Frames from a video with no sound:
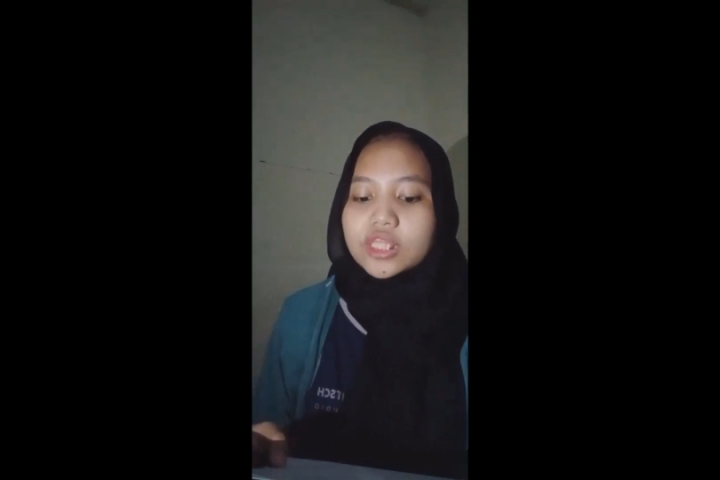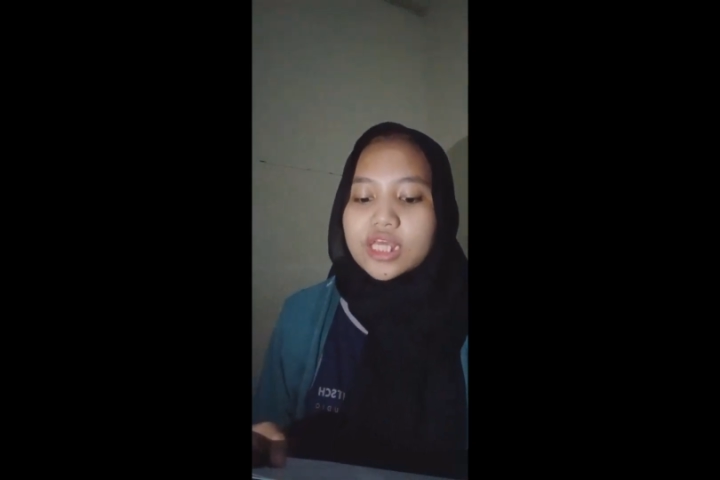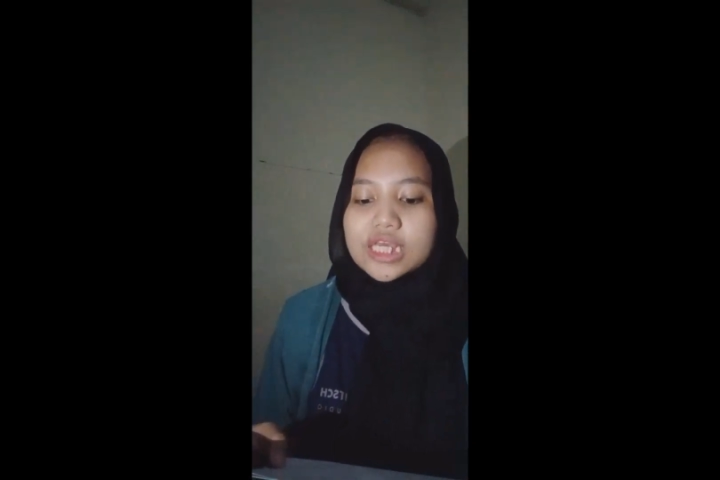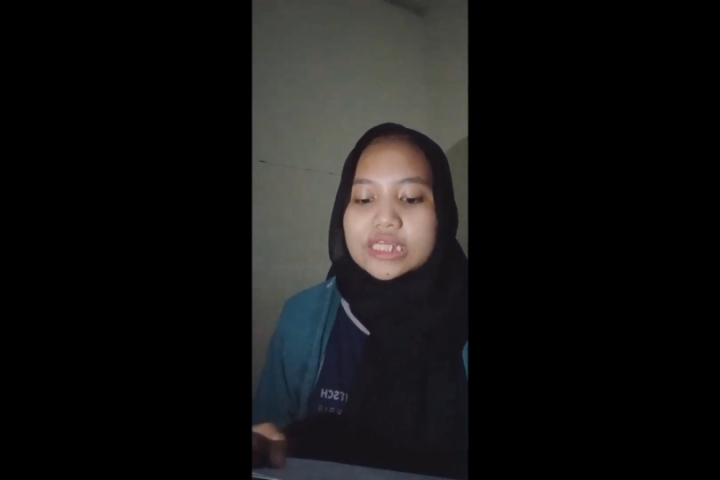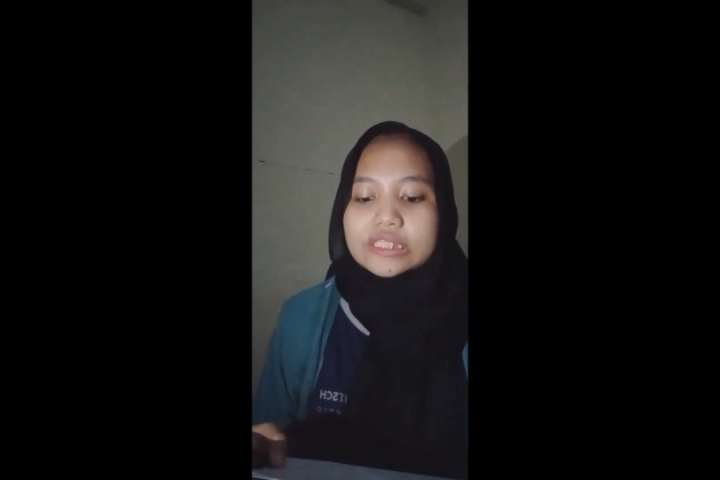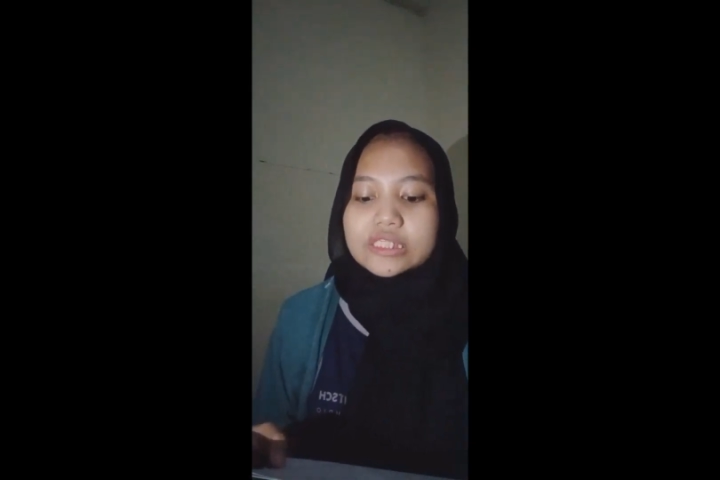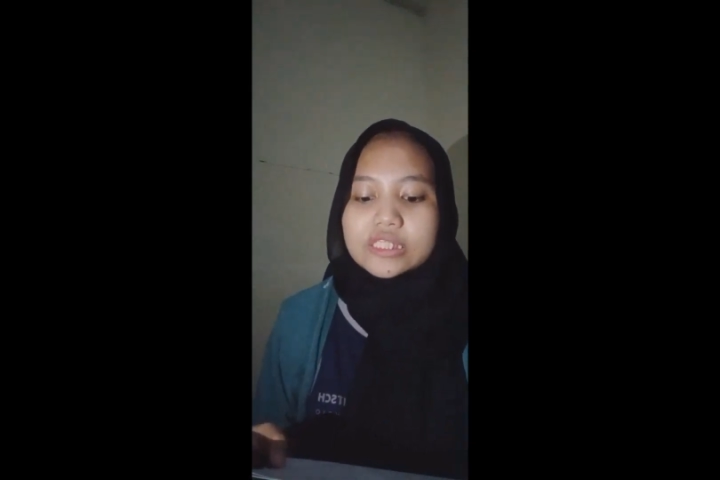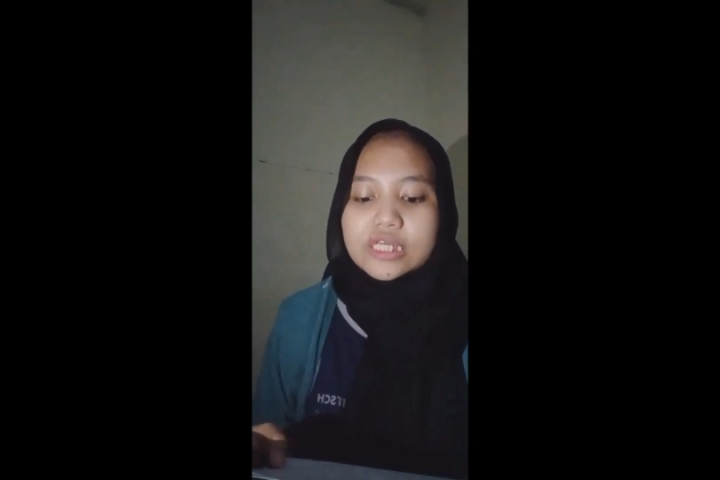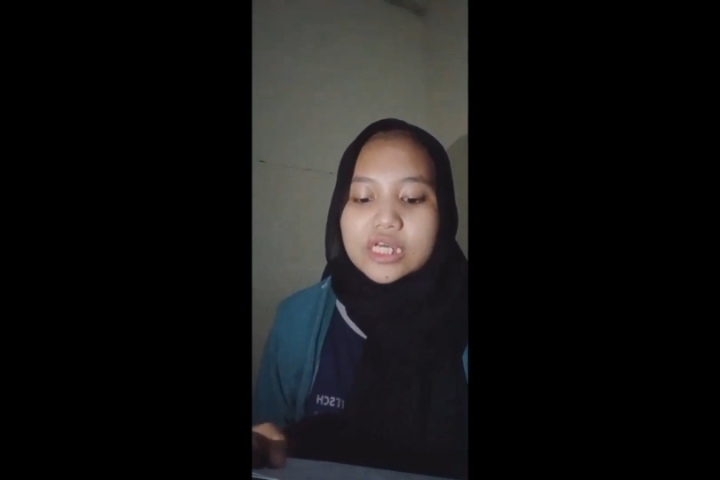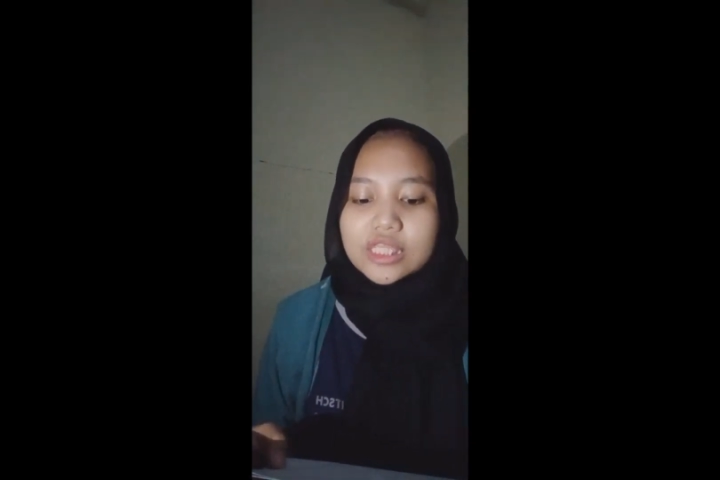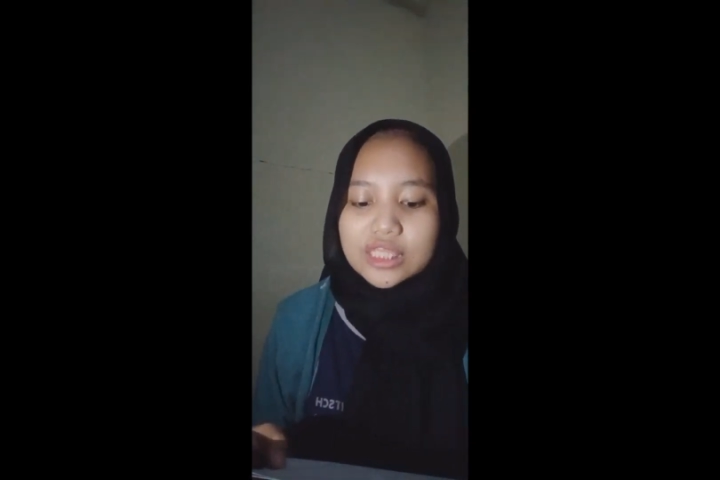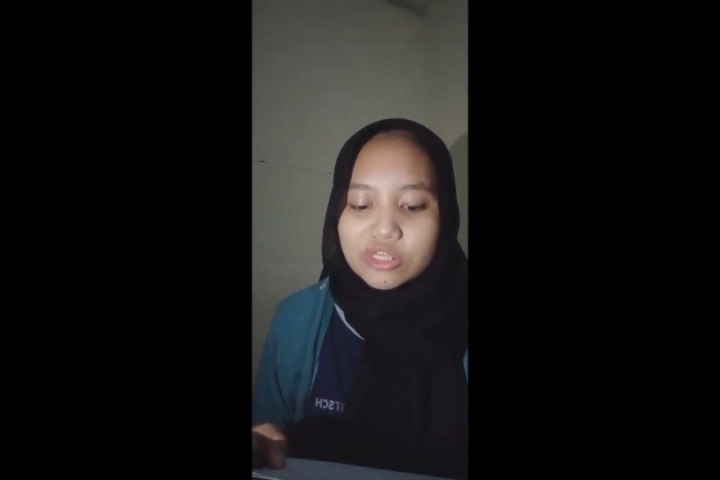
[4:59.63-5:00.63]
his
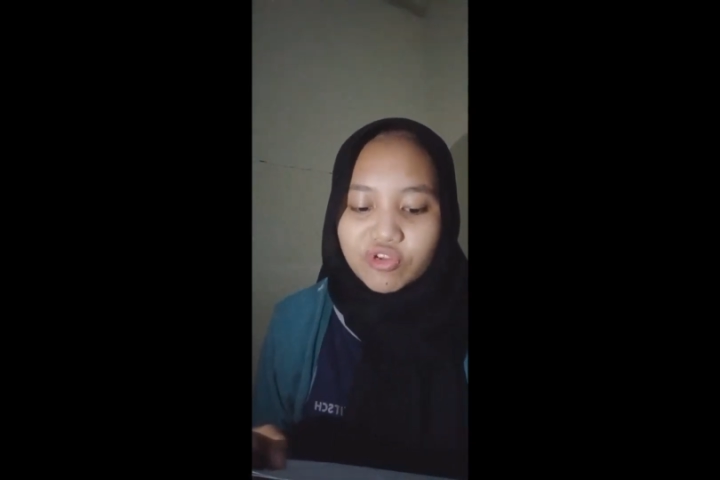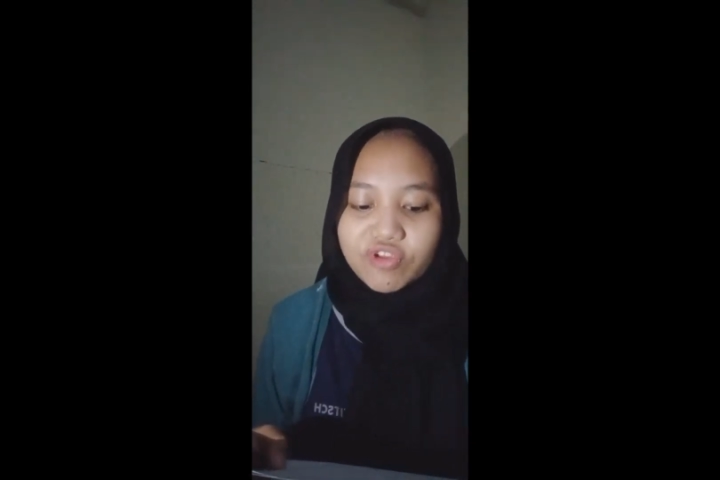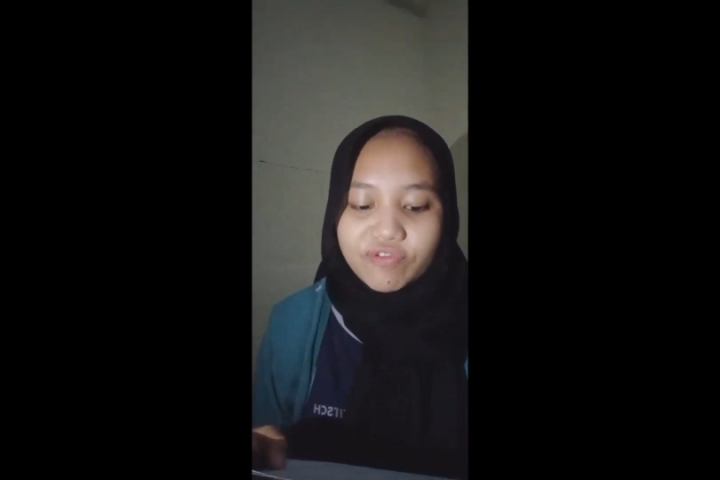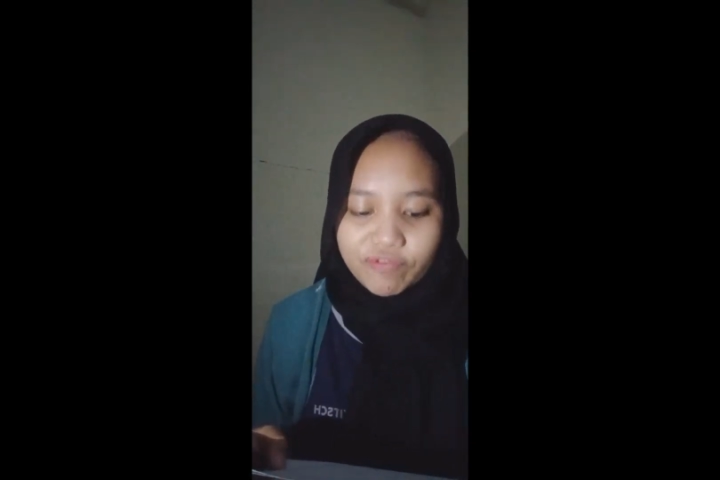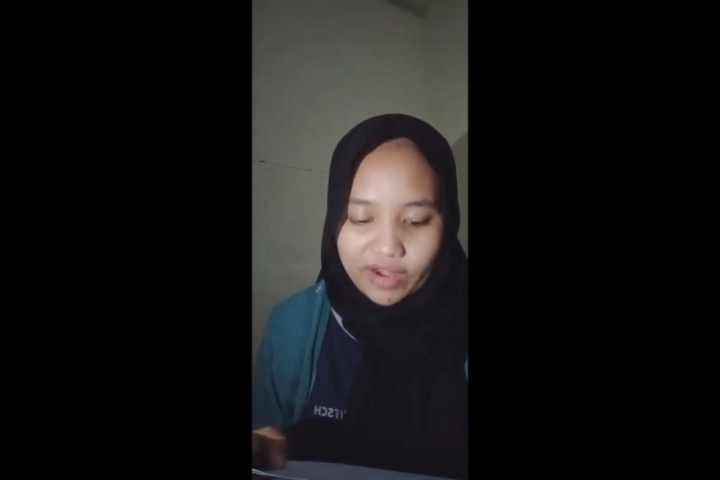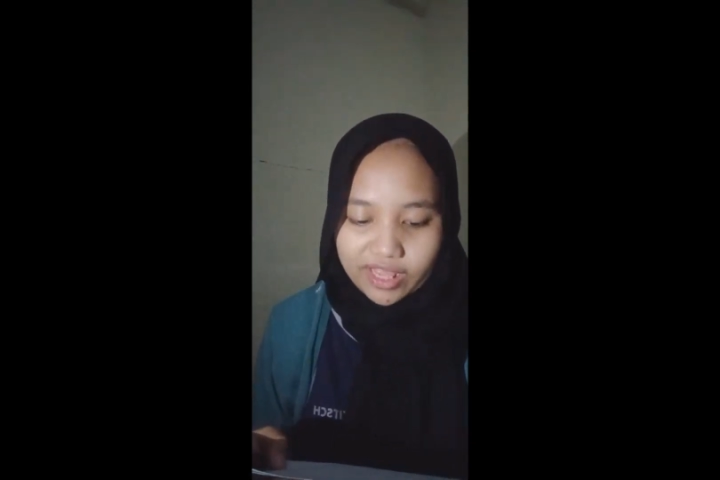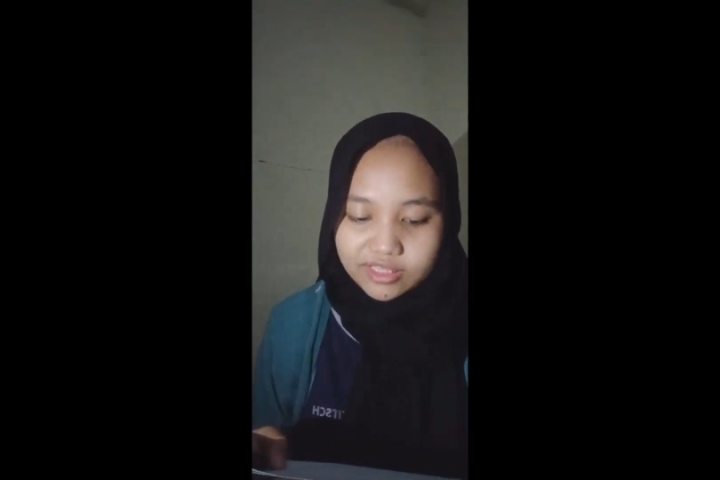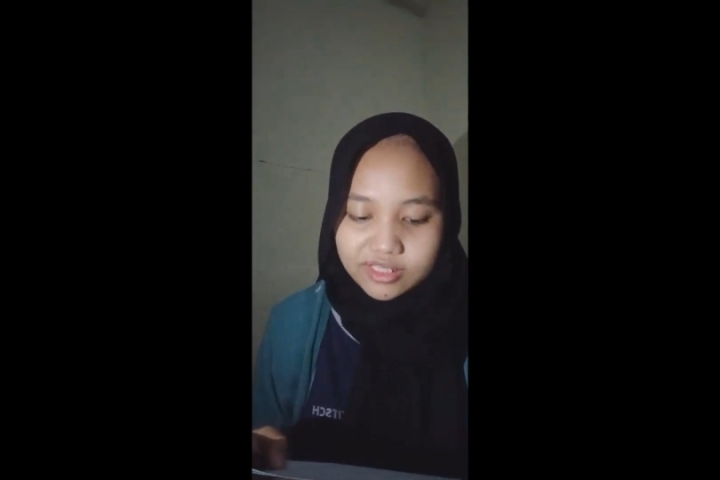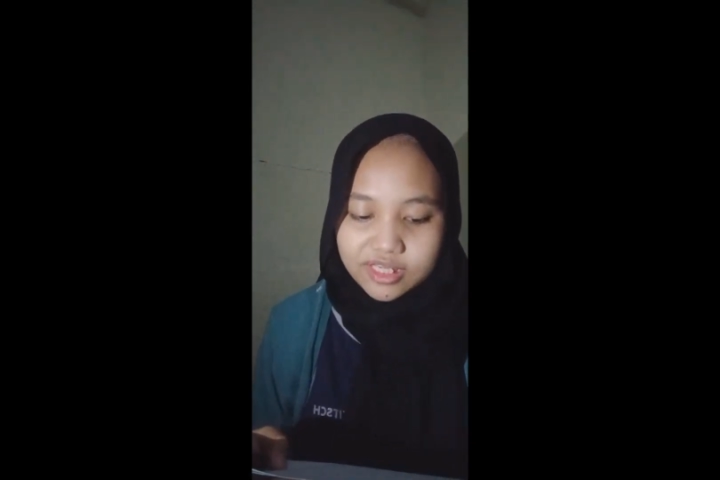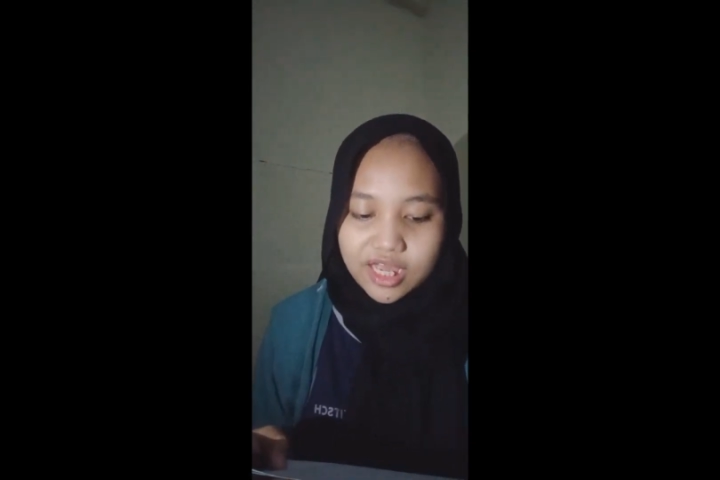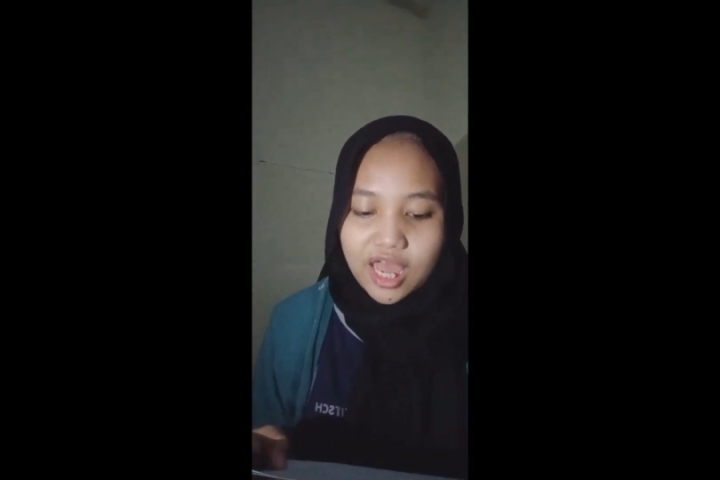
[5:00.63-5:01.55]
three friends.